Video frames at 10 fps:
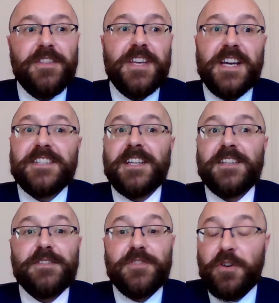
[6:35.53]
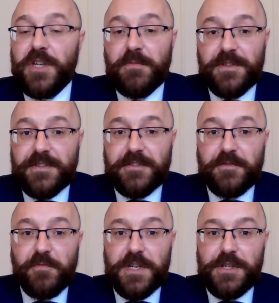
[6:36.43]
the extent of documents
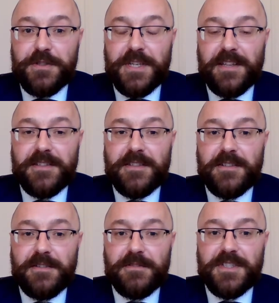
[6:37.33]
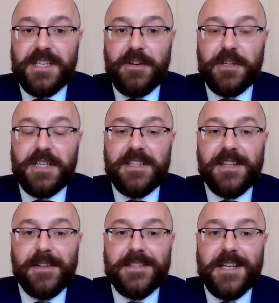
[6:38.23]
which you tend to see on a
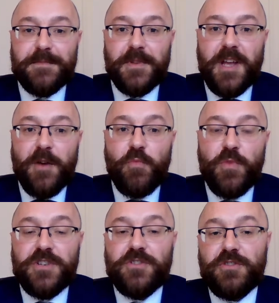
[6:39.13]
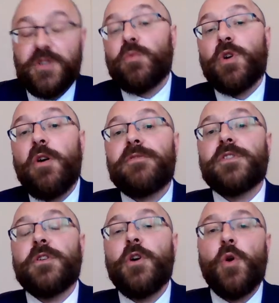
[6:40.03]
detailed assessment and which judges would
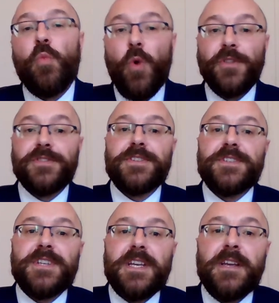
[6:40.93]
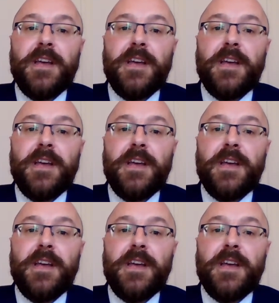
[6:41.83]
often want to see